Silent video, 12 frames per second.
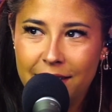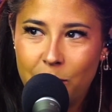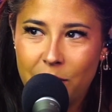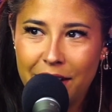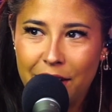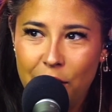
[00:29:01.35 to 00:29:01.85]

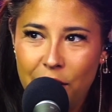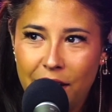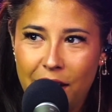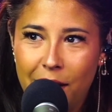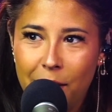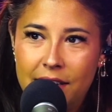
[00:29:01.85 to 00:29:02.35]
We're going to hook
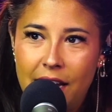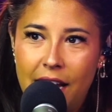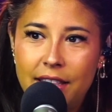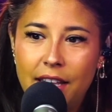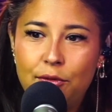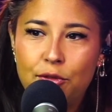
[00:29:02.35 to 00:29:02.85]
up.
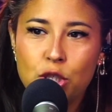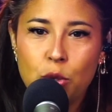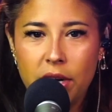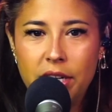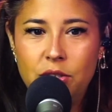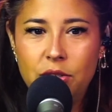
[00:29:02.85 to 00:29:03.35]
And then for
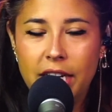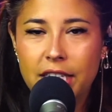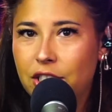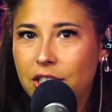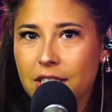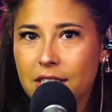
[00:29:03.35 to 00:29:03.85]
22 days,
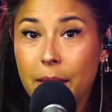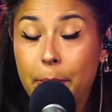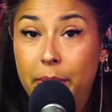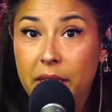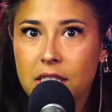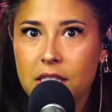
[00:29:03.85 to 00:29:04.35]
she just
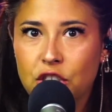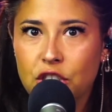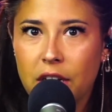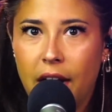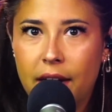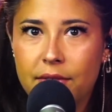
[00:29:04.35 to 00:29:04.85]
beats the
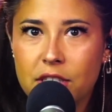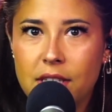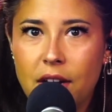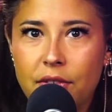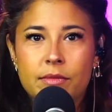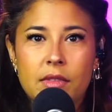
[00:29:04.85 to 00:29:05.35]
shit out of
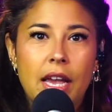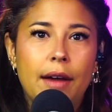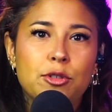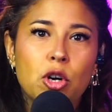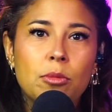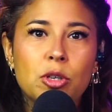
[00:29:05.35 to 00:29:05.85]
herself.
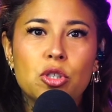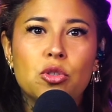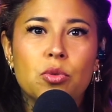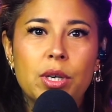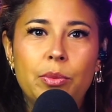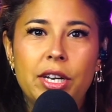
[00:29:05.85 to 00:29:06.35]
After almost
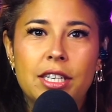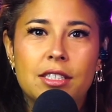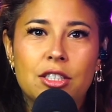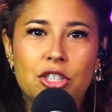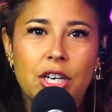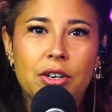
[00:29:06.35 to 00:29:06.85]
3 weeks,
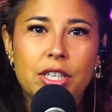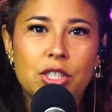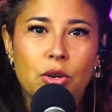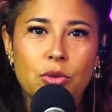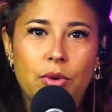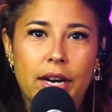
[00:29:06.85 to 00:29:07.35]
Sherri
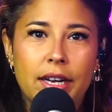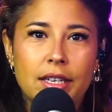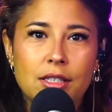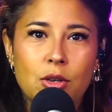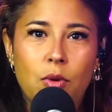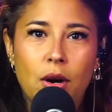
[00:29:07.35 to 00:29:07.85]
told
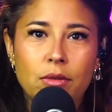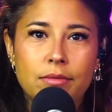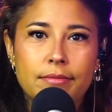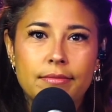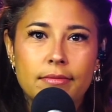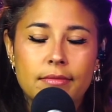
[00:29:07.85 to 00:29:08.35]
Reyes, quote,
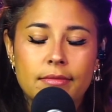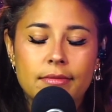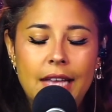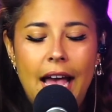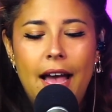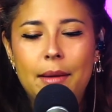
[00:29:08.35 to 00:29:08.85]

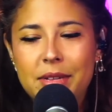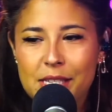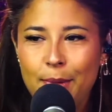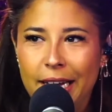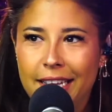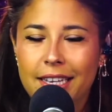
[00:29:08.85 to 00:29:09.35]
I miss
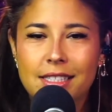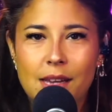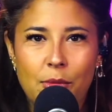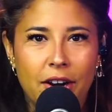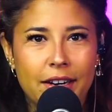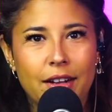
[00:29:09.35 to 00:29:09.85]
my kids. I'm
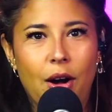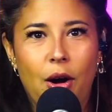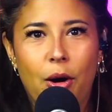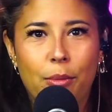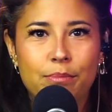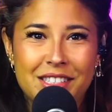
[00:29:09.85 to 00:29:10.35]
ready to go
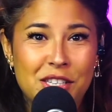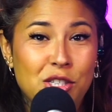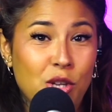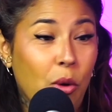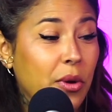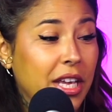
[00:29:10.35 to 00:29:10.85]
home.
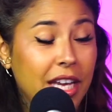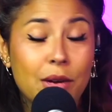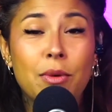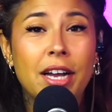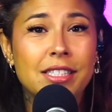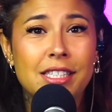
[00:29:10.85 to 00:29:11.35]
So he
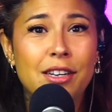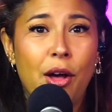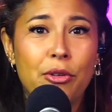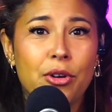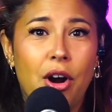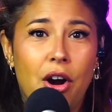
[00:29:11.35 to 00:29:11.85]
rents
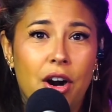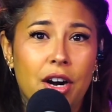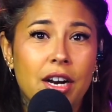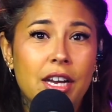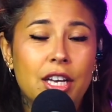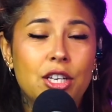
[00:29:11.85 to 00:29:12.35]
another car
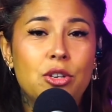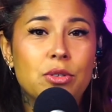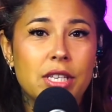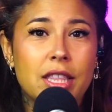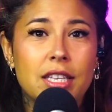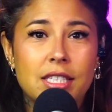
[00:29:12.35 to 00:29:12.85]

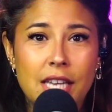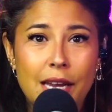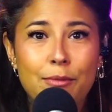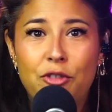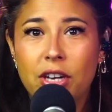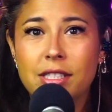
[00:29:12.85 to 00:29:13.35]
using the
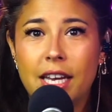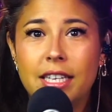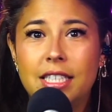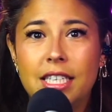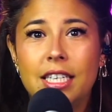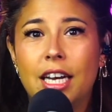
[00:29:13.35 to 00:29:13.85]
same friend's
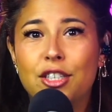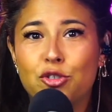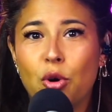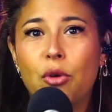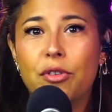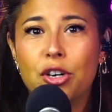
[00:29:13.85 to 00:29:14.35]
ID and
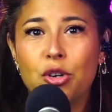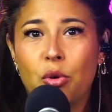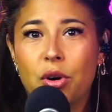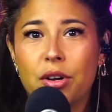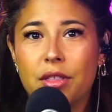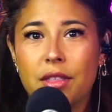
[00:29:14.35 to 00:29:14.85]
drove her
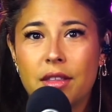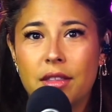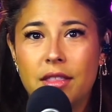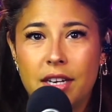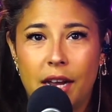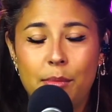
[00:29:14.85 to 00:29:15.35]
north
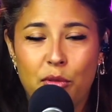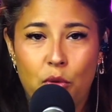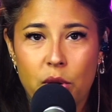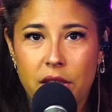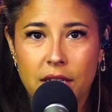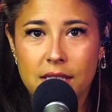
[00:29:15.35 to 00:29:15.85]
the night
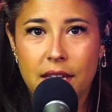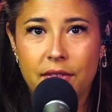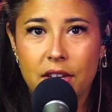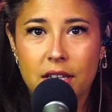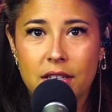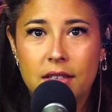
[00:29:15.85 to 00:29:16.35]
before
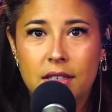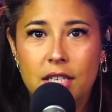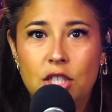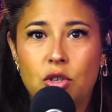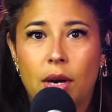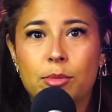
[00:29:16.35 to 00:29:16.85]
Thanksgiving.
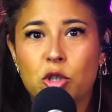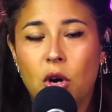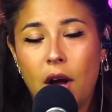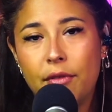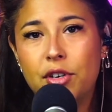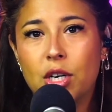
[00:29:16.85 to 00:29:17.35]
He drops her
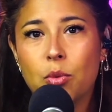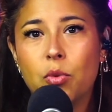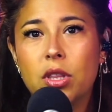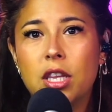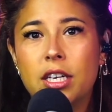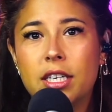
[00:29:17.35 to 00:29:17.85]
off near
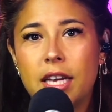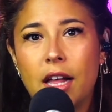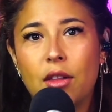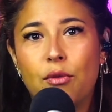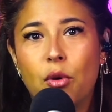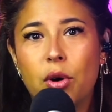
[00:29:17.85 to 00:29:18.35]
Woodland,
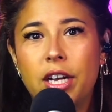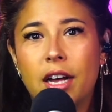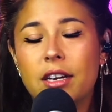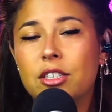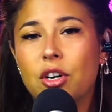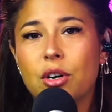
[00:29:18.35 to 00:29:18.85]
California
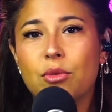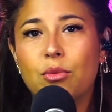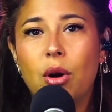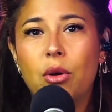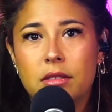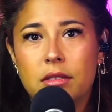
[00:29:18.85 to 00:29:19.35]
on a dark
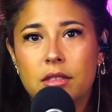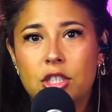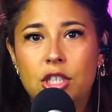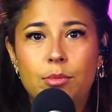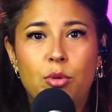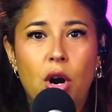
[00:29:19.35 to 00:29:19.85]
road.
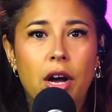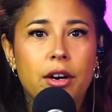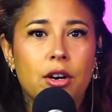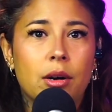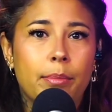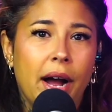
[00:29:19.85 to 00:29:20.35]
She
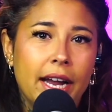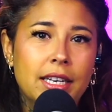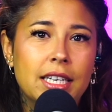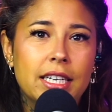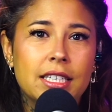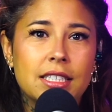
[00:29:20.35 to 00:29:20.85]
brought her
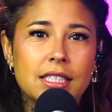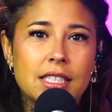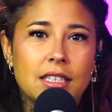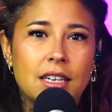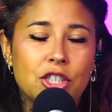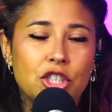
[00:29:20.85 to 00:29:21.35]

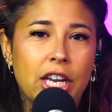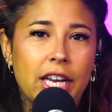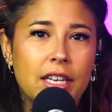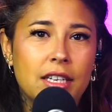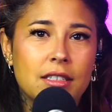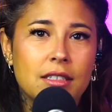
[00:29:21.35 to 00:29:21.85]
bindings, a
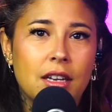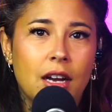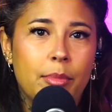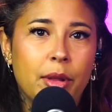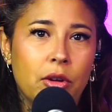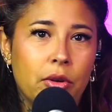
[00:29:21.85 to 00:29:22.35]
chain, a
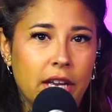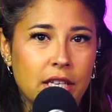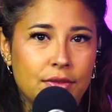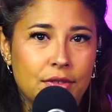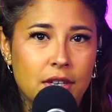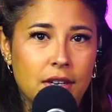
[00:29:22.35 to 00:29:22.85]
pillowcase
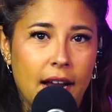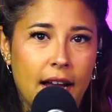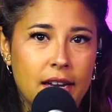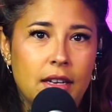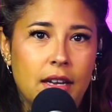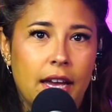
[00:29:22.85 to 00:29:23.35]
for her
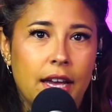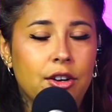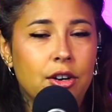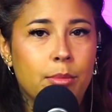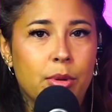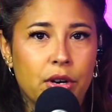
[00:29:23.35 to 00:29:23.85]
head, and
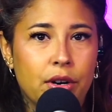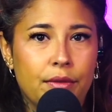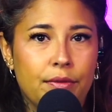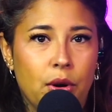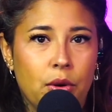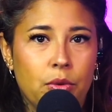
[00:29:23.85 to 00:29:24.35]
her burner
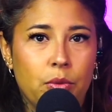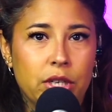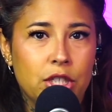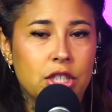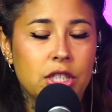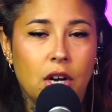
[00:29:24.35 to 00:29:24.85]
phone,
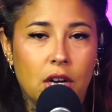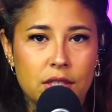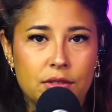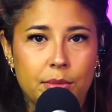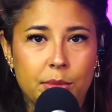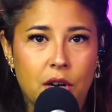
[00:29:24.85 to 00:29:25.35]
which she
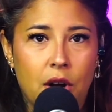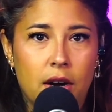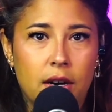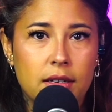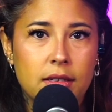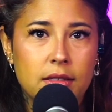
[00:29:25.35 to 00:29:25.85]
tossed from the
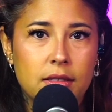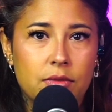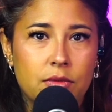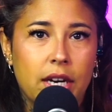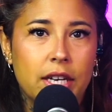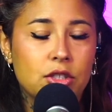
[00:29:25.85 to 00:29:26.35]
car.
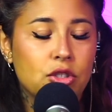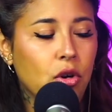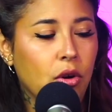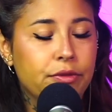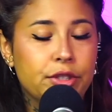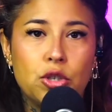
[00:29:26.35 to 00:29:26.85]
Reyes
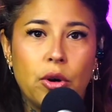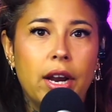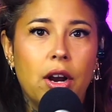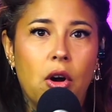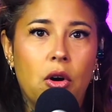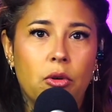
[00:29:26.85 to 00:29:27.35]
drove straight
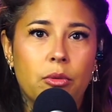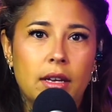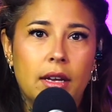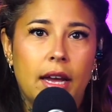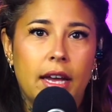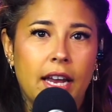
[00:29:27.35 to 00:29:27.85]
home
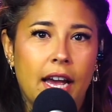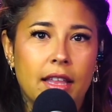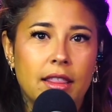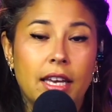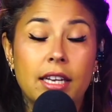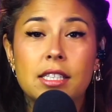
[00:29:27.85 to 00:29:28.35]
and
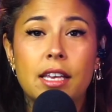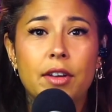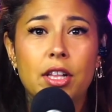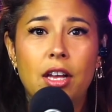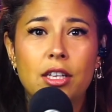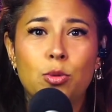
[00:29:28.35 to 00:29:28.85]
had
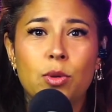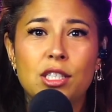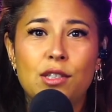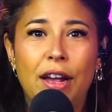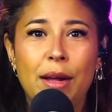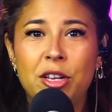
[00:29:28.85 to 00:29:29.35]
Thanksgiving lunch with
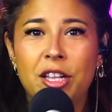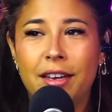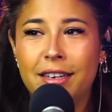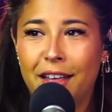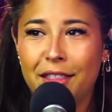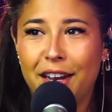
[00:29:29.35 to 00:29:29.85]
his family
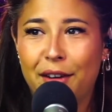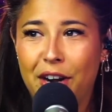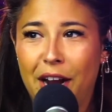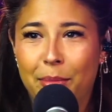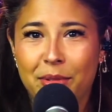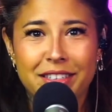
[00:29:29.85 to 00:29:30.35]
like nothing ever
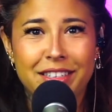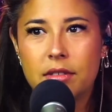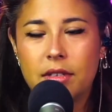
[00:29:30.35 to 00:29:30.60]
happened.